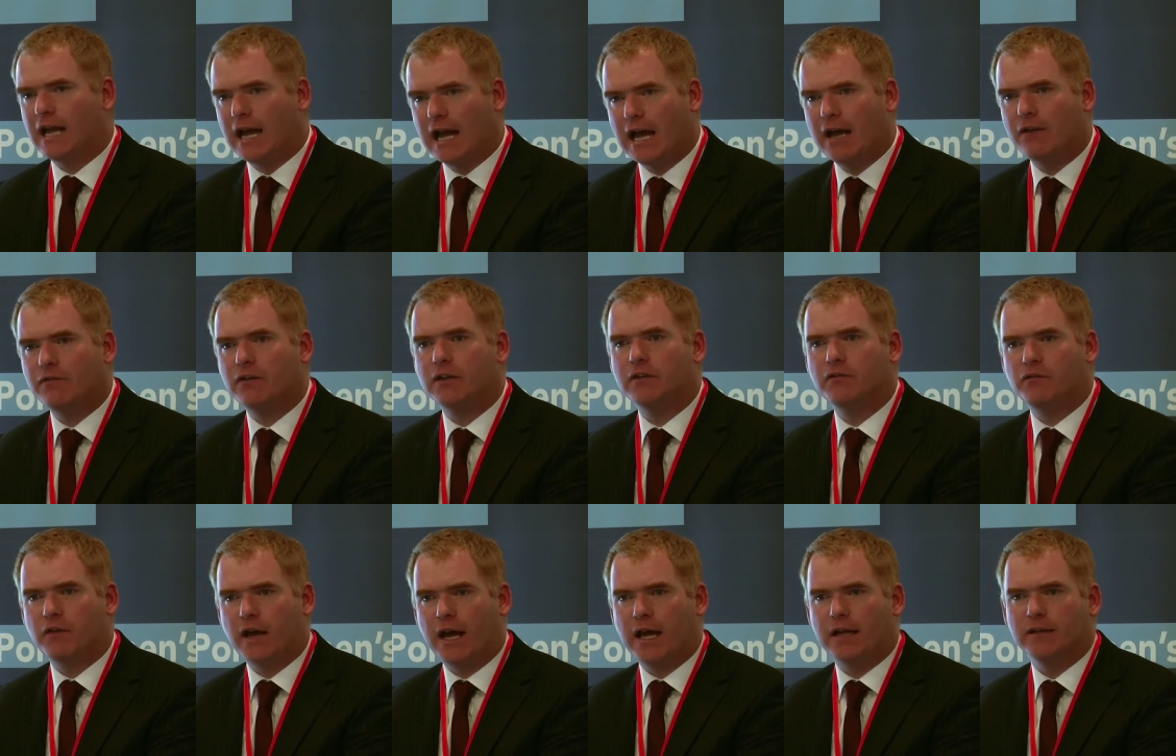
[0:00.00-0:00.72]
have
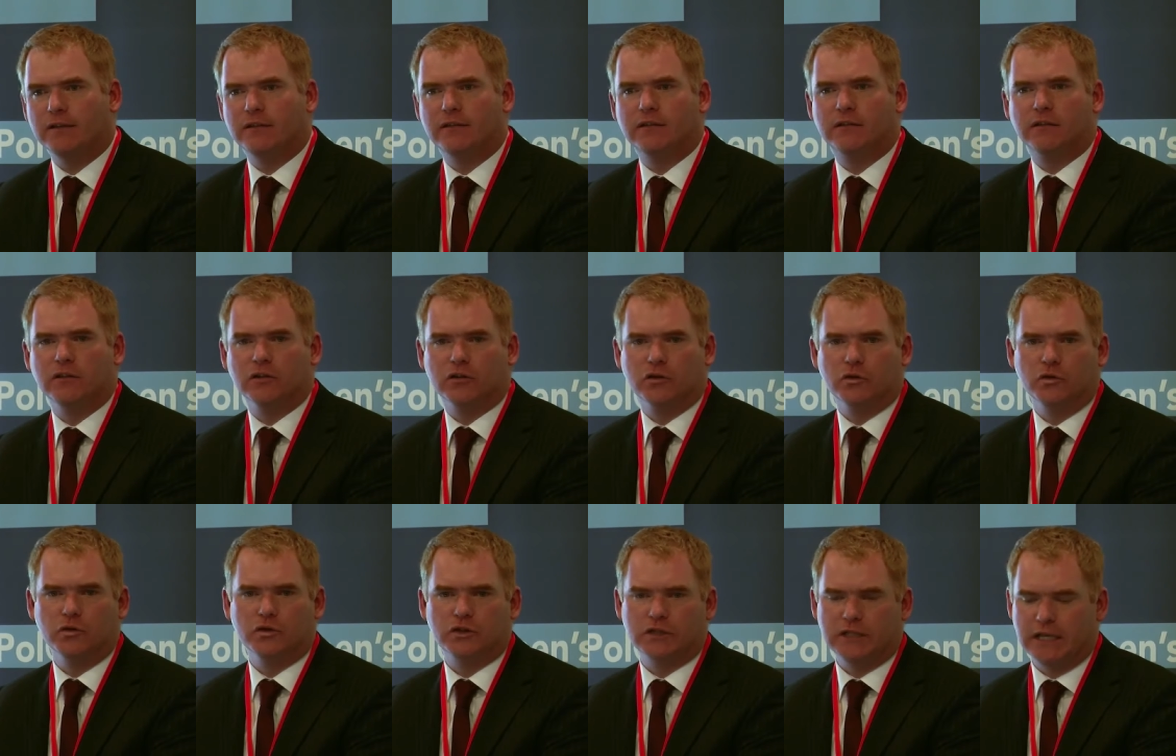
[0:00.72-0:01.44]
advanced
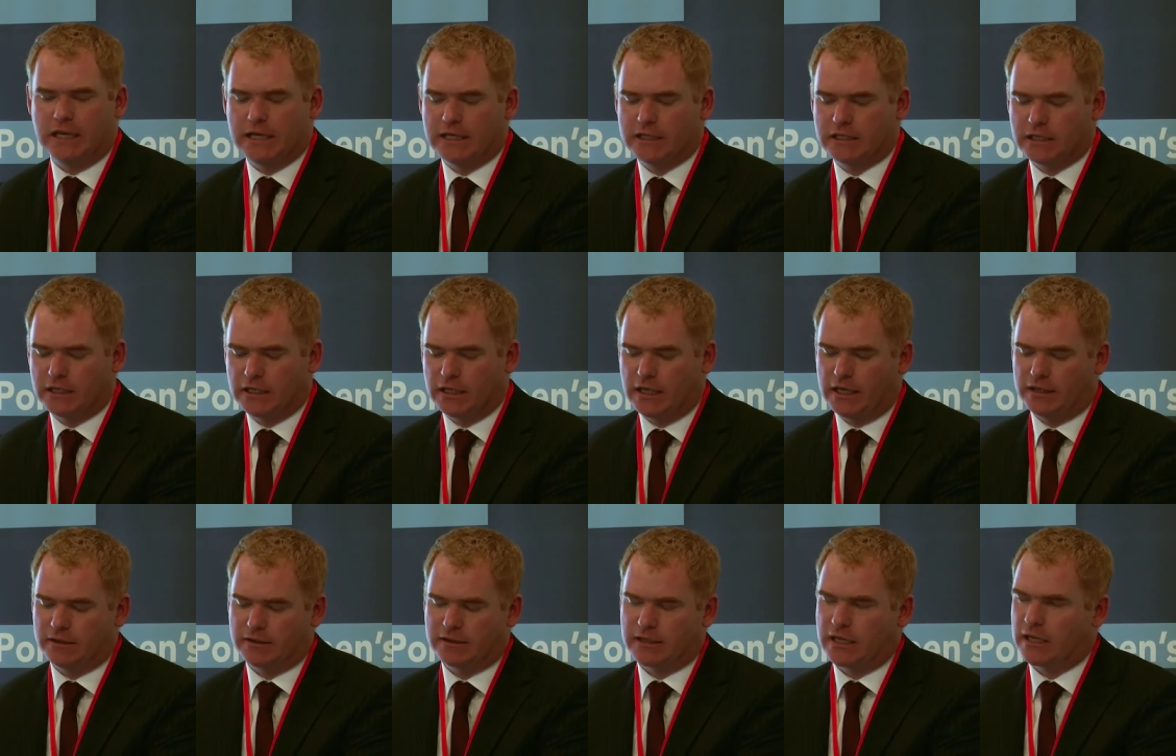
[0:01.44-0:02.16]
negotiation
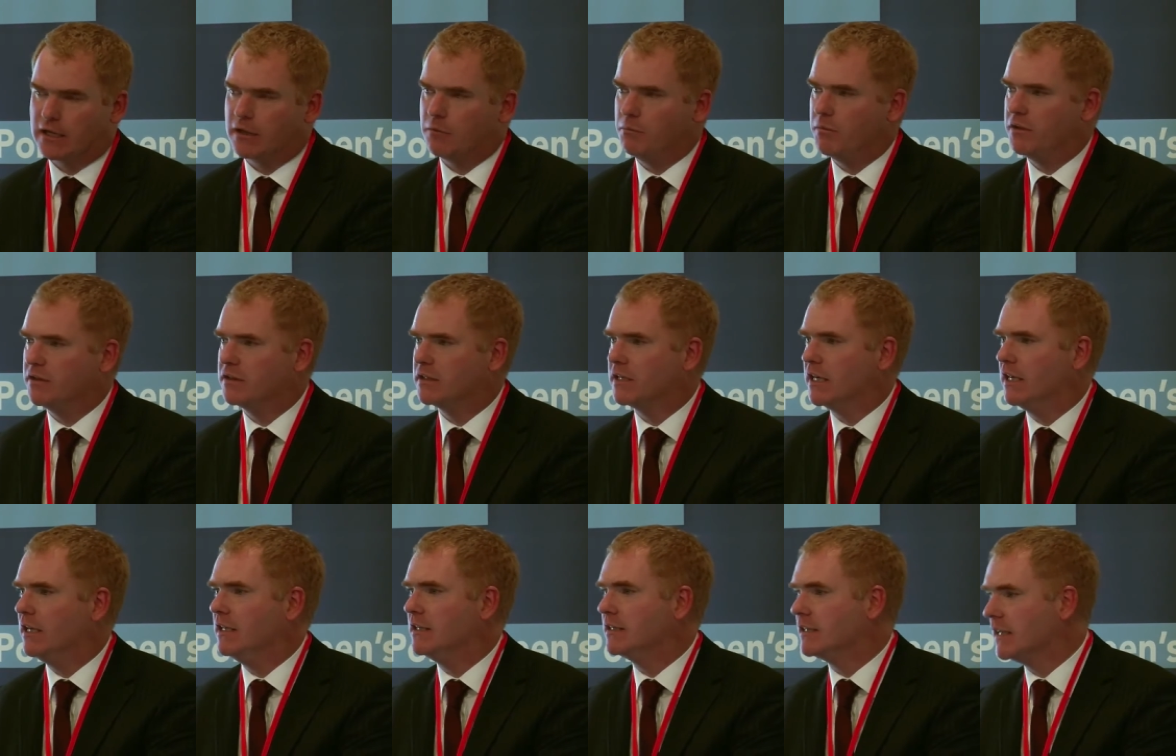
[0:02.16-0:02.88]
and settlement
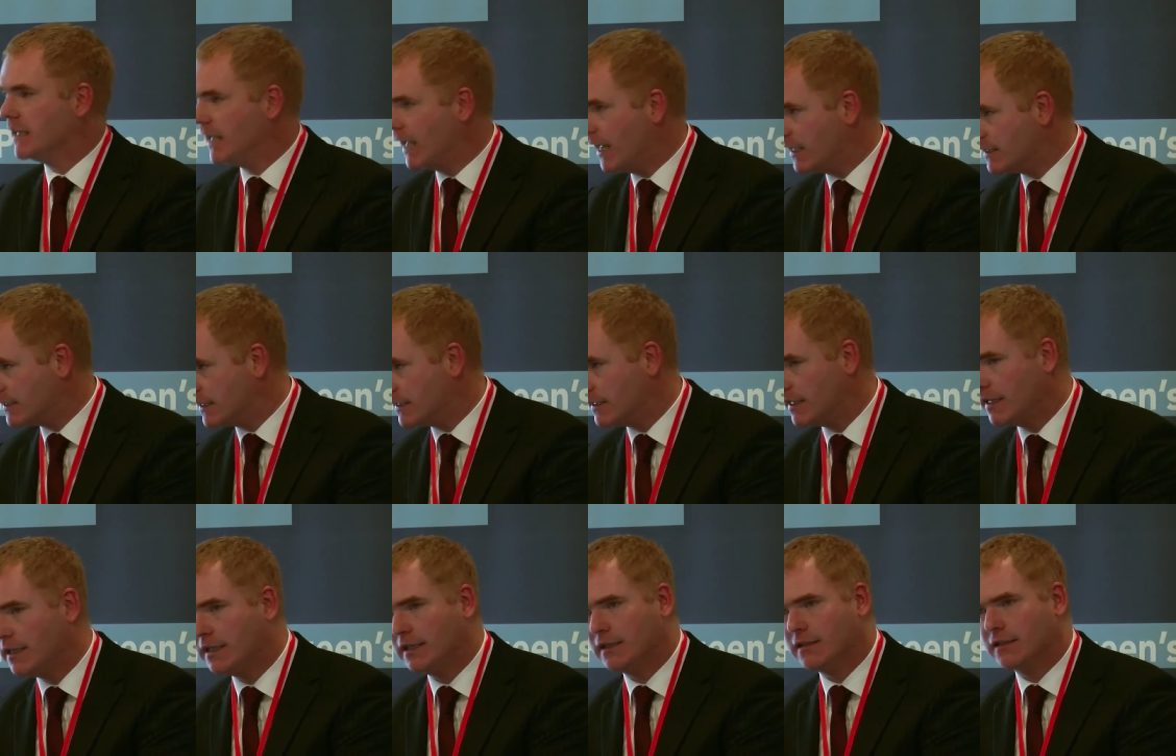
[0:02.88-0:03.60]
skills as it
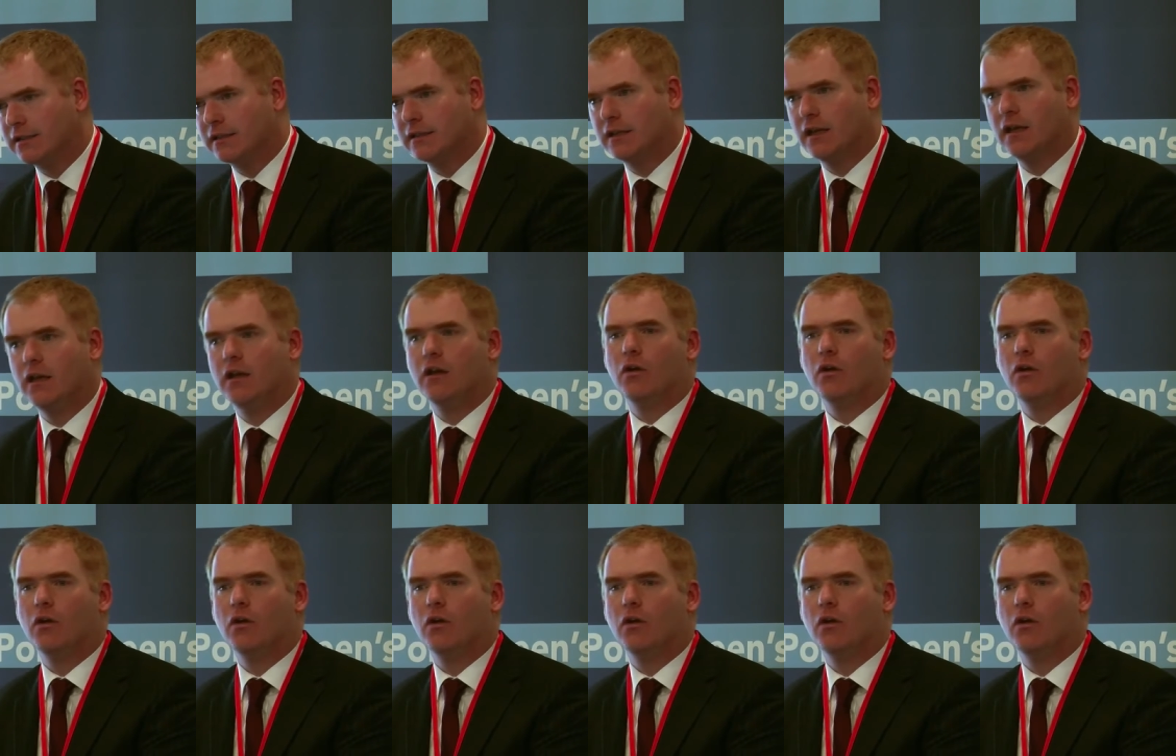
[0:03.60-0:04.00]
is,